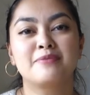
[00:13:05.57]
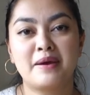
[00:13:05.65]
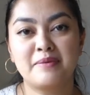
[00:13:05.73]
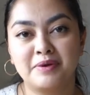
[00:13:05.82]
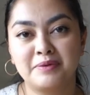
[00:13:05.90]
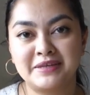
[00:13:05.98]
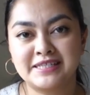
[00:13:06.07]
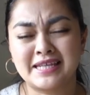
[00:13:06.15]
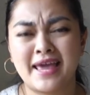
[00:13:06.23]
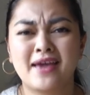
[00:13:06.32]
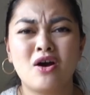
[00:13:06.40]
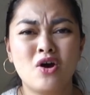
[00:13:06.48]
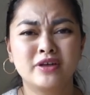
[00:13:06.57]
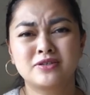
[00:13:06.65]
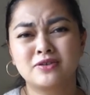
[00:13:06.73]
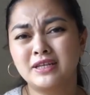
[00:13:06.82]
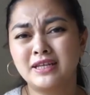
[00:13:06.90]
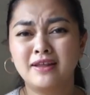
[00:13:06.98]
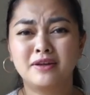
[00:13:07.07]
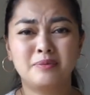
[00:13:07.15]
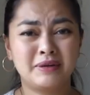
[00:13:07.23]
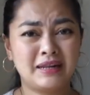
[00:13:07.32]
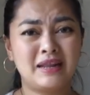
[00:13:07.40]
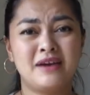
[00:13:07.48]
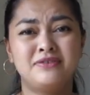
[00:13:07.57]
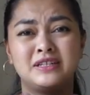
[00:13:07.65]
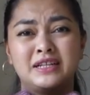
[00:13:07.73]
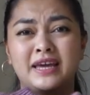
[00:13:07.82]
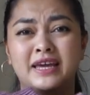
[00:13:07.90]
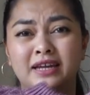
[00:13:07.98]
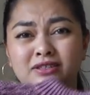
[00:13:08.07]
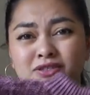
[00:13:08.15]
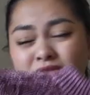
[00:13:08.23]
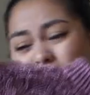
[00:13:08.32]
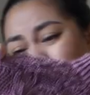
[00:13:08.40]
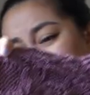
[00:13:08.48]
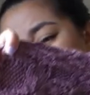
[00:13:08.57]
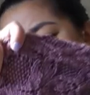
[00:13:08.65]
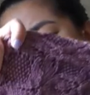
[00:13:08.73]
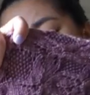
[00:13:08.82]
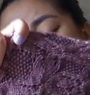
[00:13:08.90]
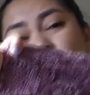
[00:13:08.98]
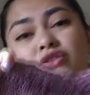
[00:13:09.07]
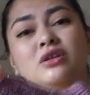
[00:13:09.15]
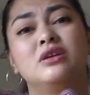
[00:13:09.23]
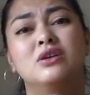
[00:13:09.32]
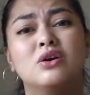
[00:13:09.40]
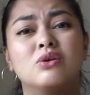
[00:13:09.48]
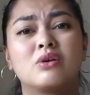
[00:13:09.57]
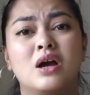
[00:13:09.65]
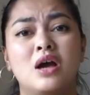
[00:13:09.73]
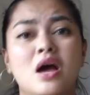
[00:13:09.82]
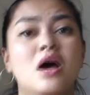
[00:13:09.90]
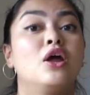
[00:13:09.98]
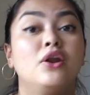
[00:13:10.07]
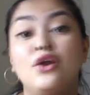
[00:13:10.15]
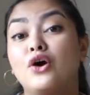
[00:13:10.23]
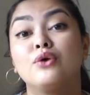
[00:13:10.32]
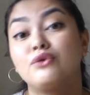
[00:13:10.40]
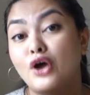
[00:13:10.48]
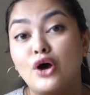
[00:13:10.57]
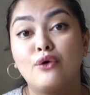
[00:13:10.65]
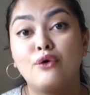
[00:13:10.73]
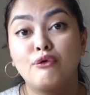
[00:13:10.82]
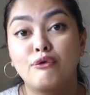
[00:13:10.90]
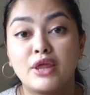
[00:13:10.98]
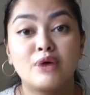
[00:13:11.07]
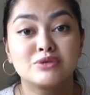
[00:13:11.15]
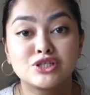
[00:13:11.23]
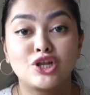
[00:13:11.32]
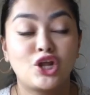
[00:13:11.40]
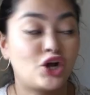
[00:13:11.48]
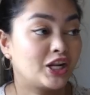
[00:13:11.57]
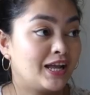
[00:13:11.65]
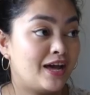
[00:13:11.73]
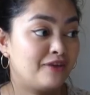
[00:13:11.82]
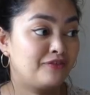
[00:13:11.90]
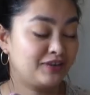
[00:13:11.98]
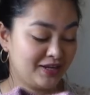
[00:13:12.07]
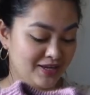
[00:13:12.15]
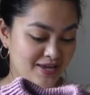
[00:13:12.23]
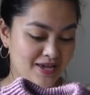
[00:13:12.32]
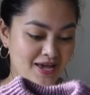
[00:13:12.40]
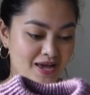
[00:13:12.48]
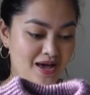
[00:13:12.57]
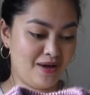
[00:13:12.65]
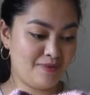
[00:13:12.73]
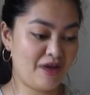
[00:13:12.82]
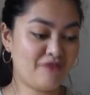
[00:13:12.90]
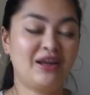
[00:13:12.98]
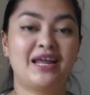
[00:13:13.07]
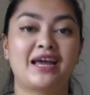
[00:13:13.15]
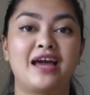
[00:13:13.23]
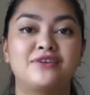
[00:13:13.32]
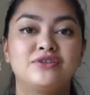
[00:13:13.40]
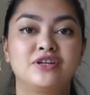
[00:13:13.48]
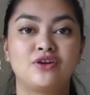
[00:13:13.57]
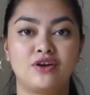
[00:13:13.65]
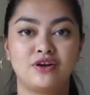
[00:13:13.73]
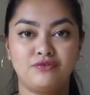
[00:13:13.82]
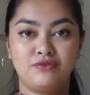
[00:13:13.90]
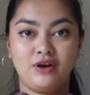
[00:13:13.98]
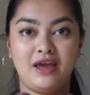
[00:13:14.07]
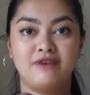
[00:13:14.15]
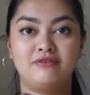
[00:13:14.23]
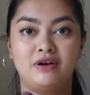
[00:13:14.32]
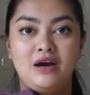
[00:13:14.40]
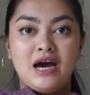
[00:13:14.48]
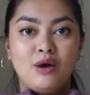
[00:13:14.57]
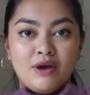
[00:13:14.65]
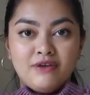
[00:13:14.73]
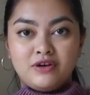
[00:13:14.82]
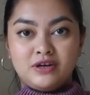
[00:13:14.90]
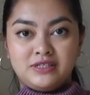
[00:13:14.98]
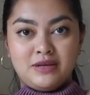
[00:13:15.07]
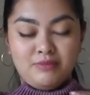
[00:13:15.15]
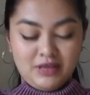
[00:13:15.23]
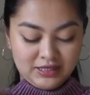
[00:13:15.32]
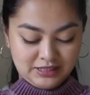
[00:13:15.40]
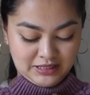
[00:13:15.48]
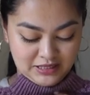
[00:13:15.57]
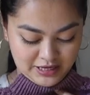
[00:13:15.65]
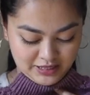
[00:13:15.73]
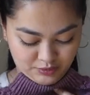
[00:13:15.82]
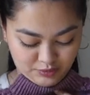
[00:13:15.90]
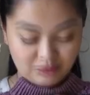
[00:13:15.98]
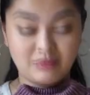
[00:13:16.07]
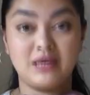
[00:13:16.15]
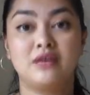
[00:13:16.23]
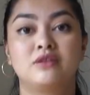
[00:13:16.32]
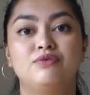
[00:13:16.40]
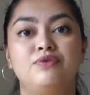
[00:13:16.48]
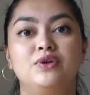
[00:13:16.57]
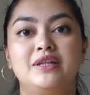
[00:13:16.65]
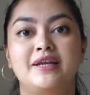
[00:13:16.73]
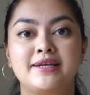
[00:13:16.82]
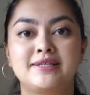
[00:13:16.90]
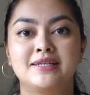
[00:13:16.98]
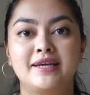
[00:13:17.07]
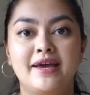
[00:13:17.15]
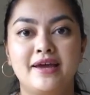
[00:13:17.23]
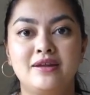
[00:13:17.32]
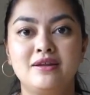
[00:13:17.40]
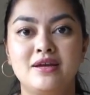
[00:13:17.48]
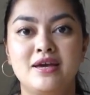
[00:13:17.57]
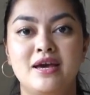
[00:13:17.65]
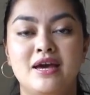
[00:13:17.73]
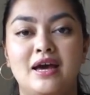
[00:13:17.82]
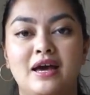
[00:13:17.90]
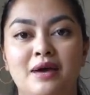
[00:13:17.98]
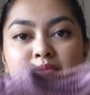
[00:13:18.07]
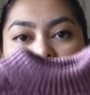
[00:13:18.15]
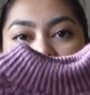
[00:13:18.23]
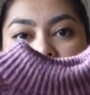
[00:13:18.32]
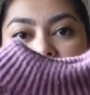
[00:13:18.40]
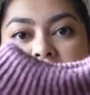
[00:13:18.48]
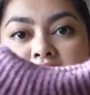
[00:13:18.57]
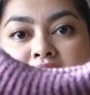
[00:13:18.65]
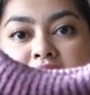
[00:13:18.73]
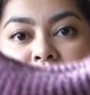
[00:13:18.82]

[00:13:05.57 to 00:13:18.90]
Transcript: remember me saying, oh, it's only a little bit left till I get to finish the yoke. No, there was a lot left. I felt like I had to knit on it forever. However, something's clicked with me in the full lace again. I'm not finding it